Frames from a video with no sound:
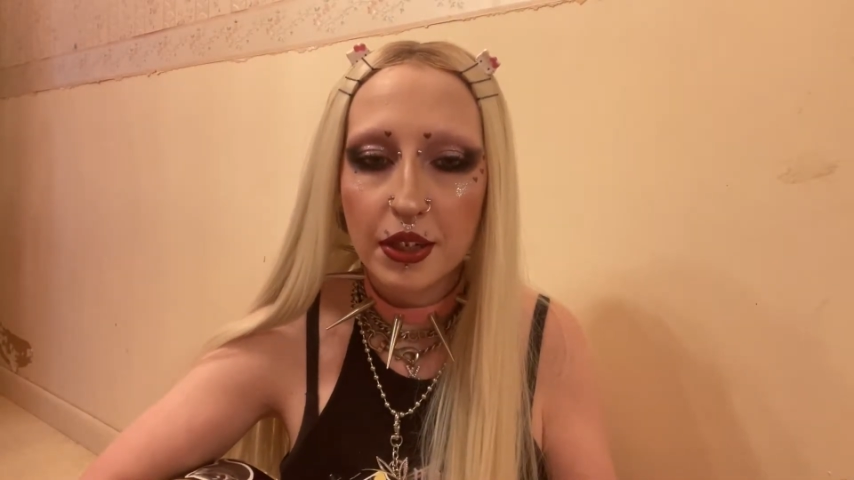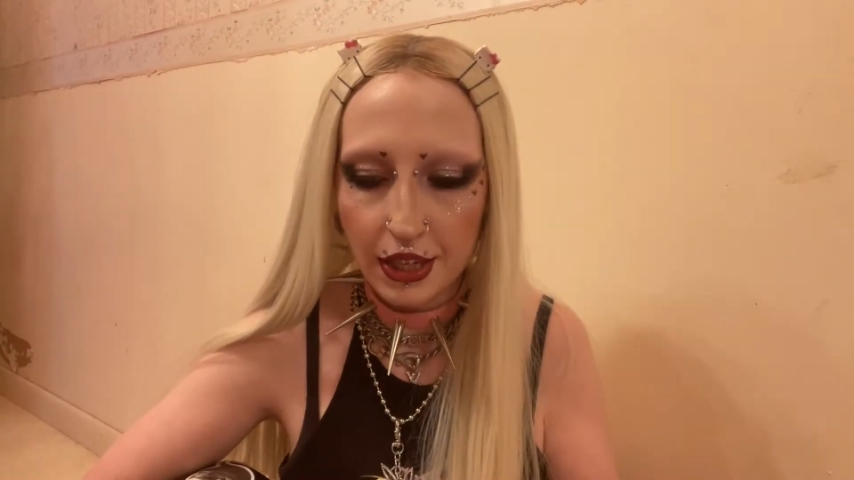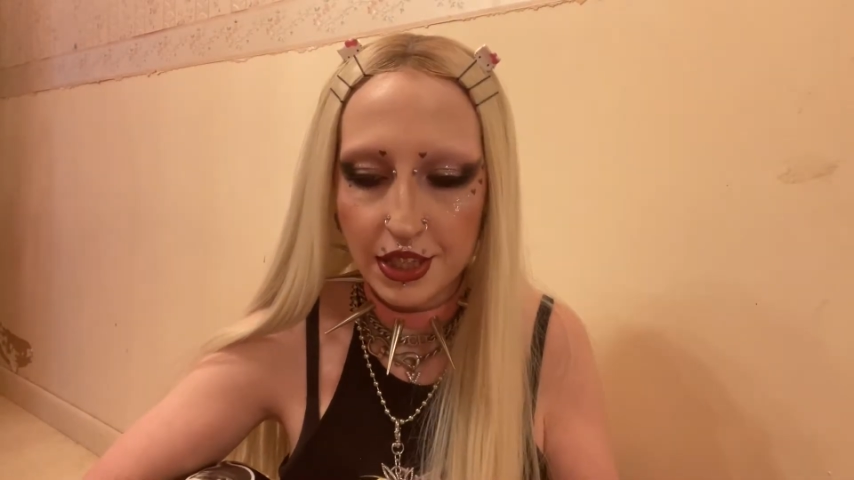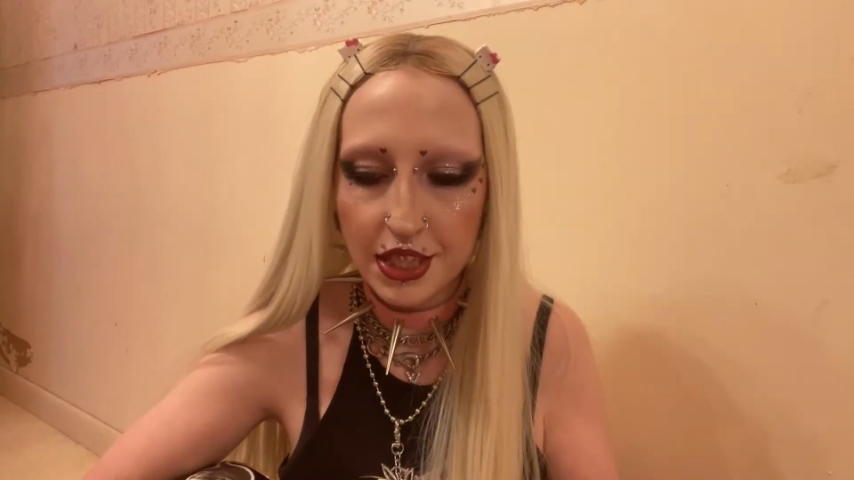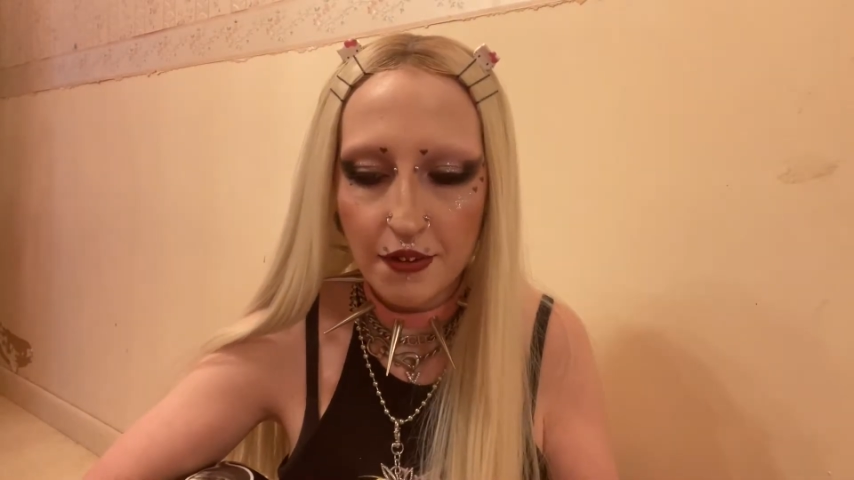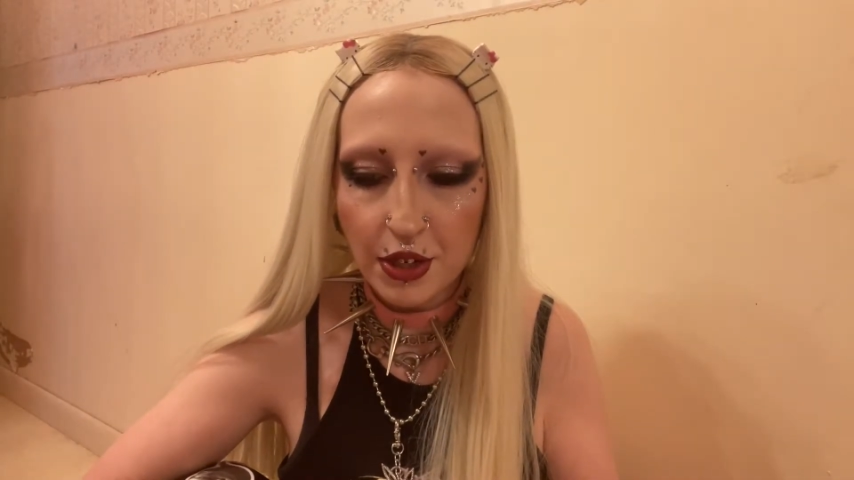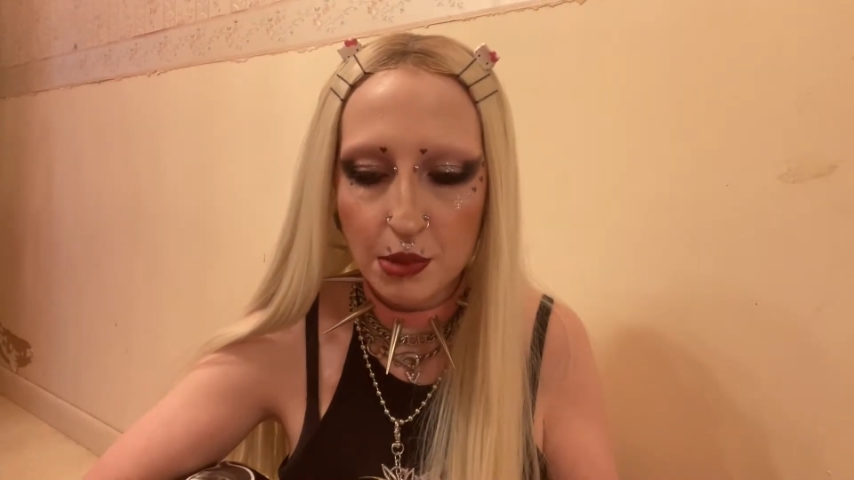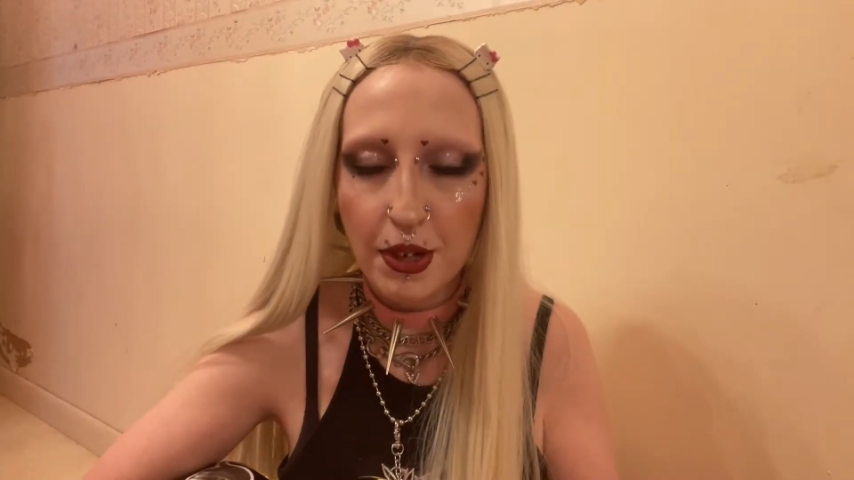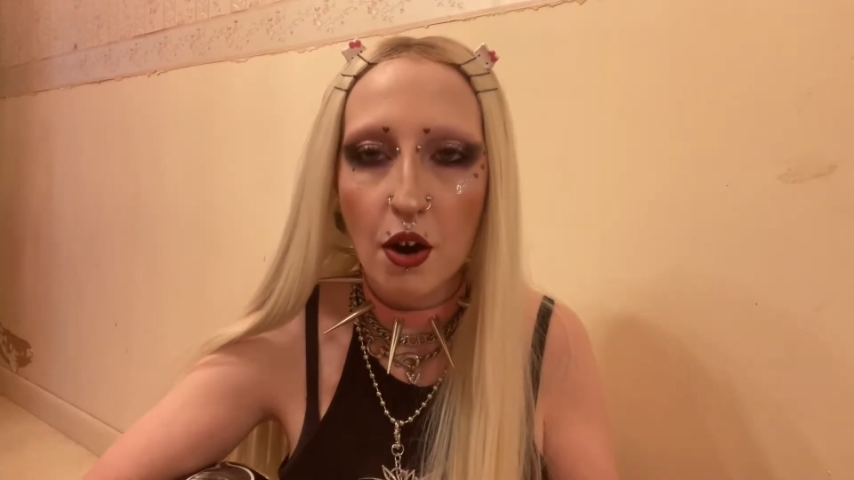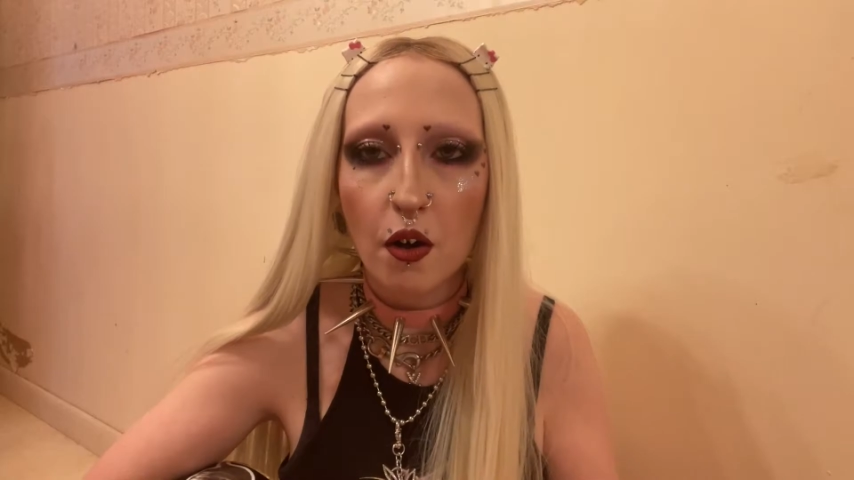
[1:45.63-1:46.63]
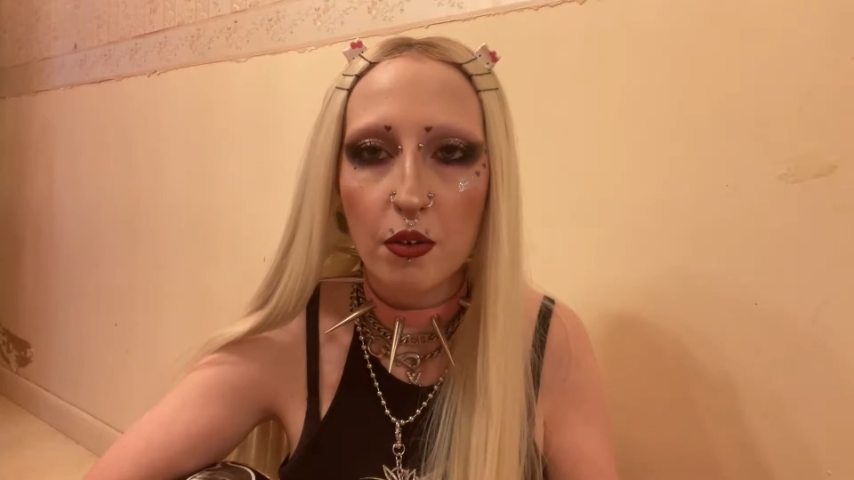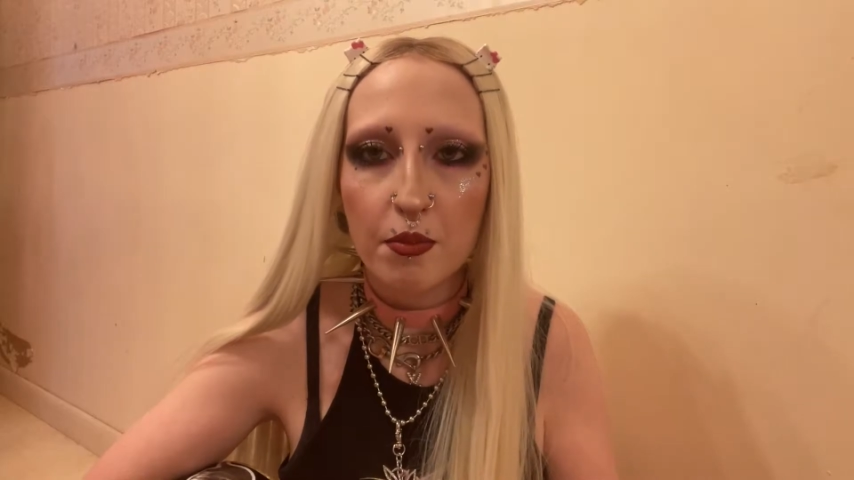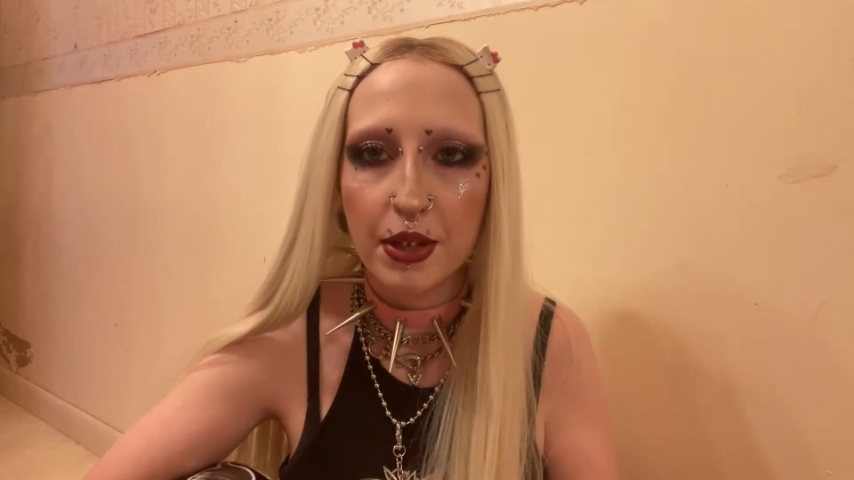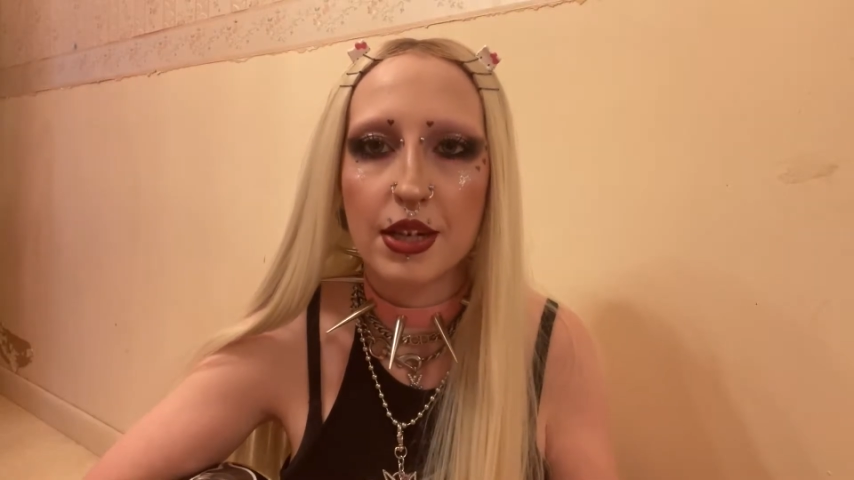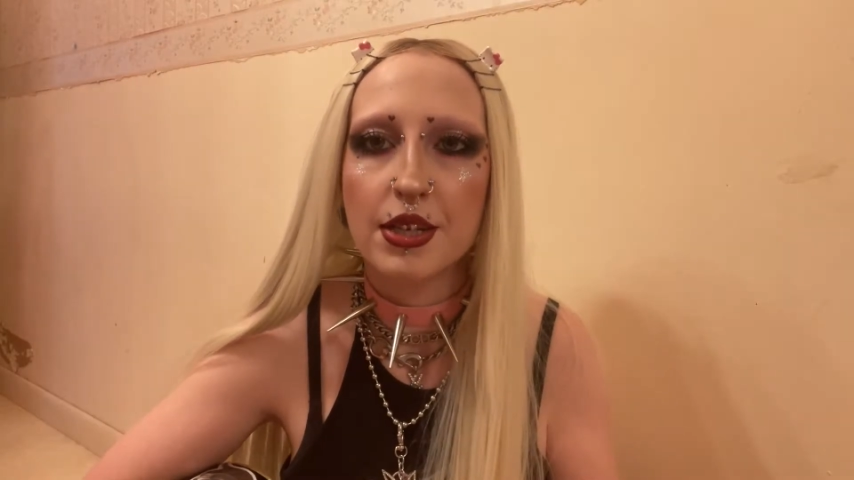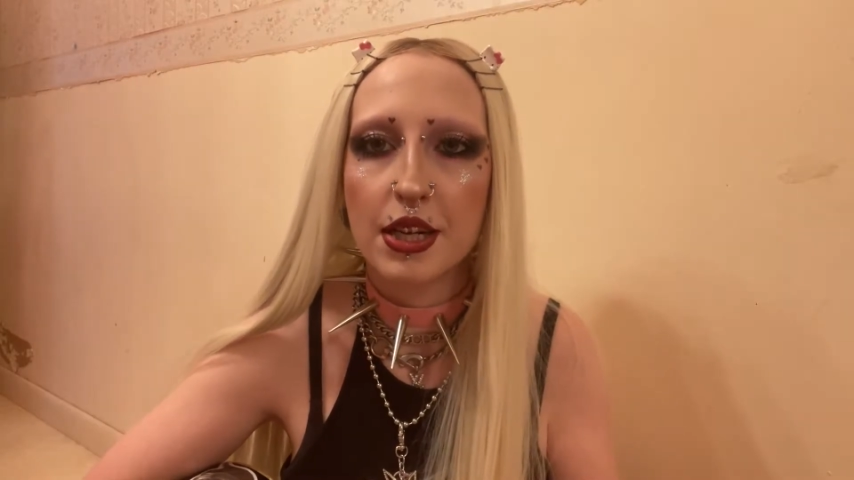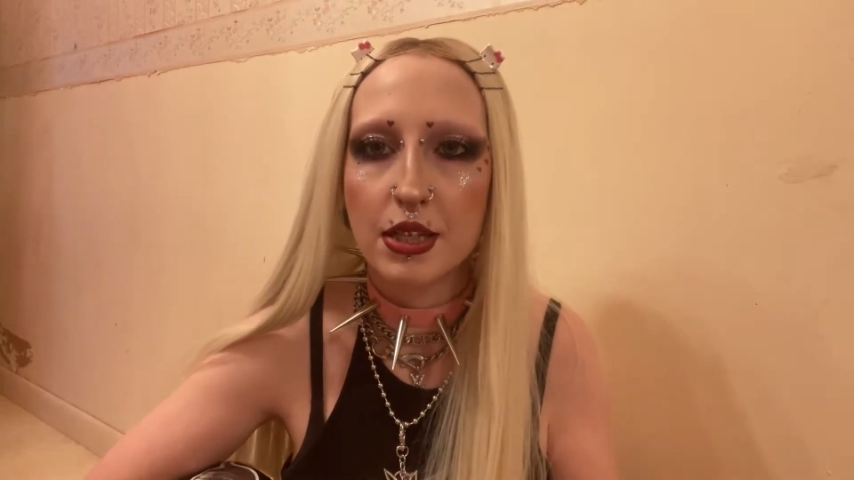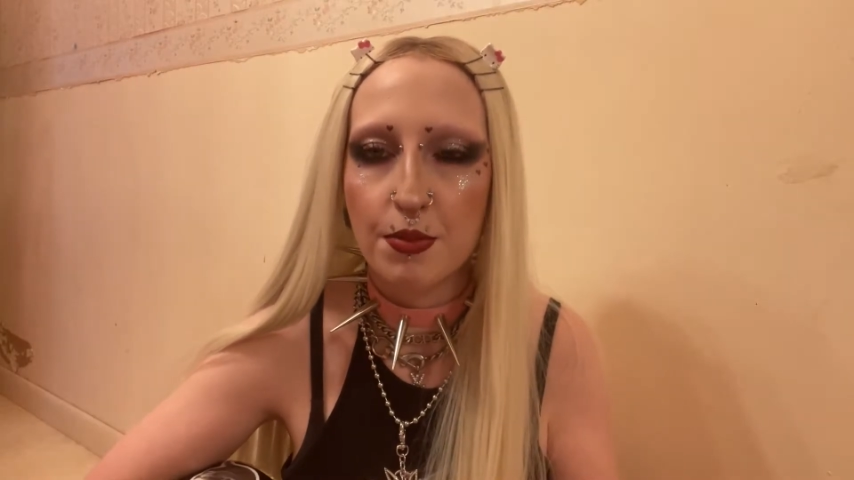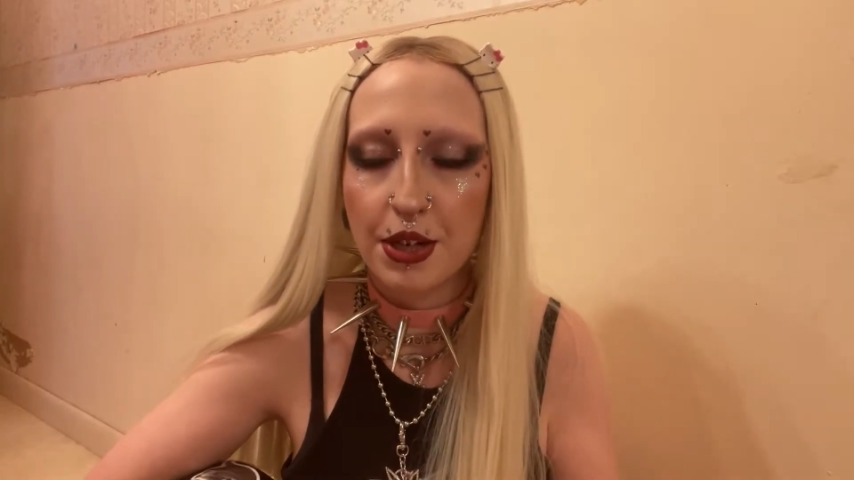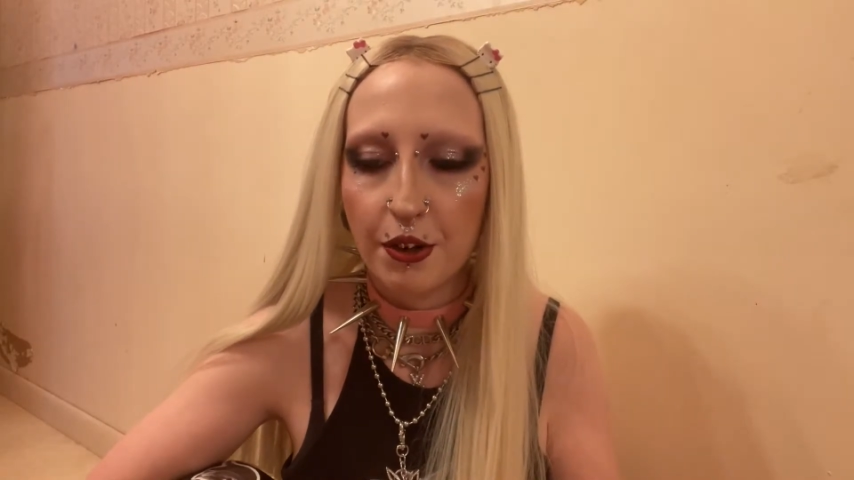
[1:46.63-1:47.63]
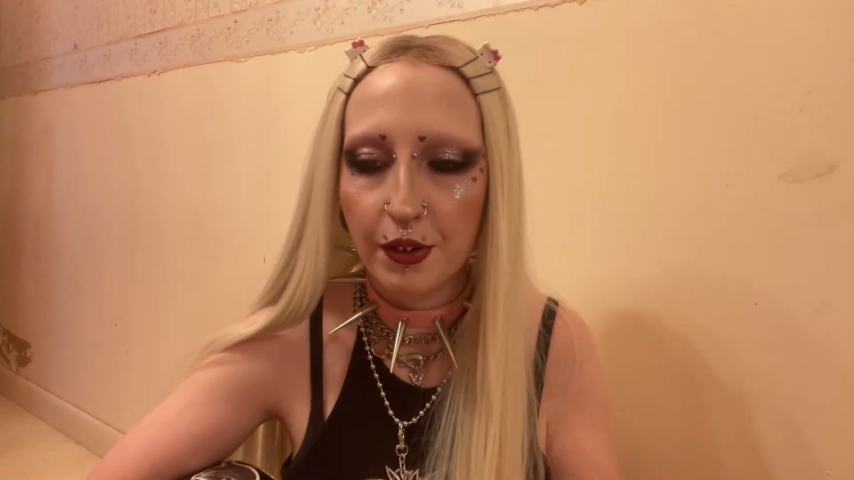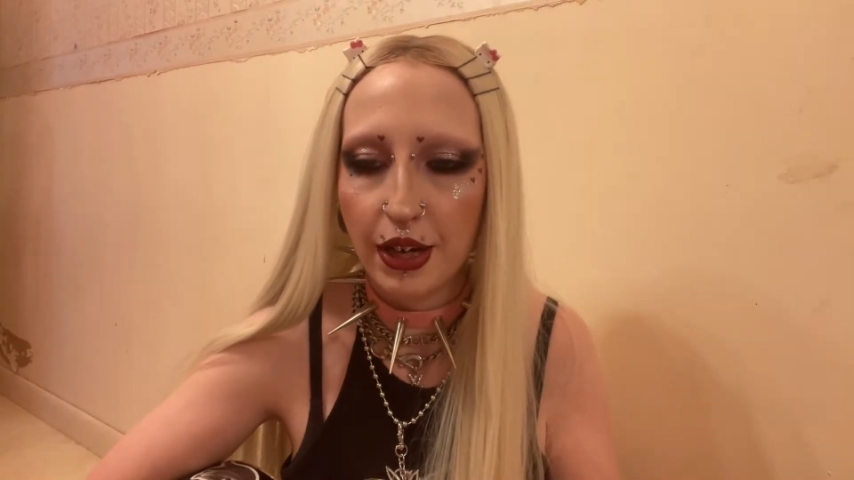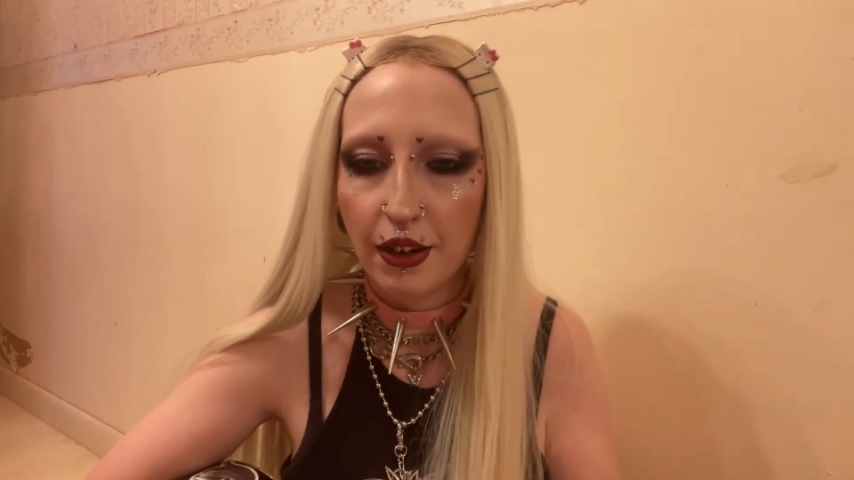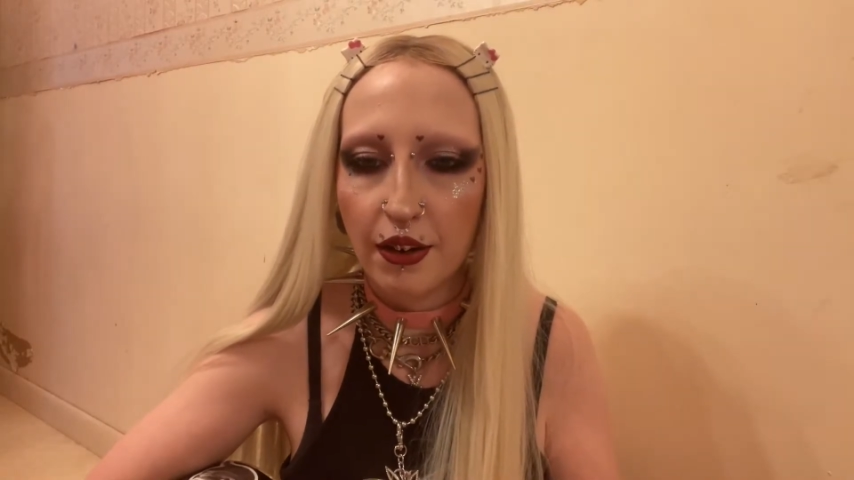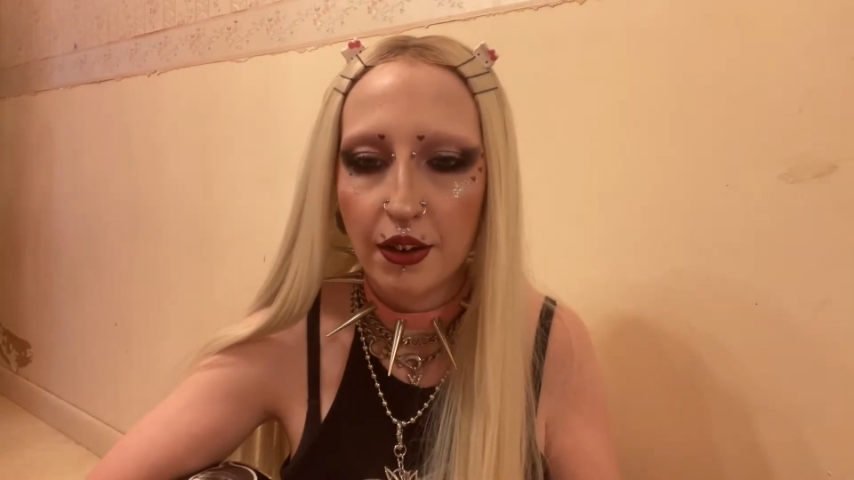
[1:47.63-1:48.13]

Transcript: And Steven's been home because he's been doing